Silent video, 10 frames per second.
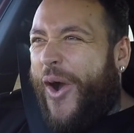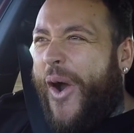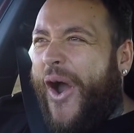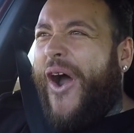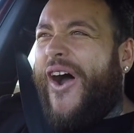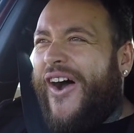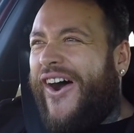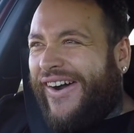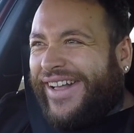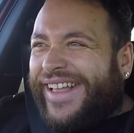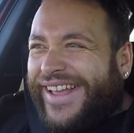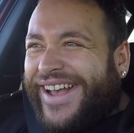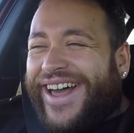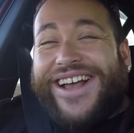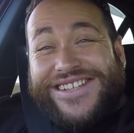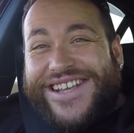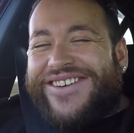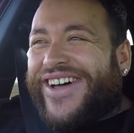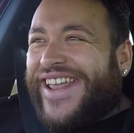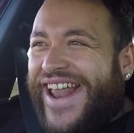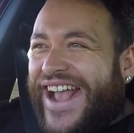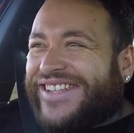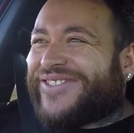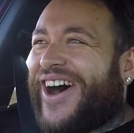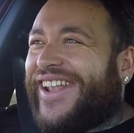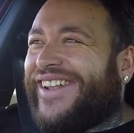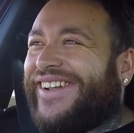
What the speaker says: And I'll see you on the next one.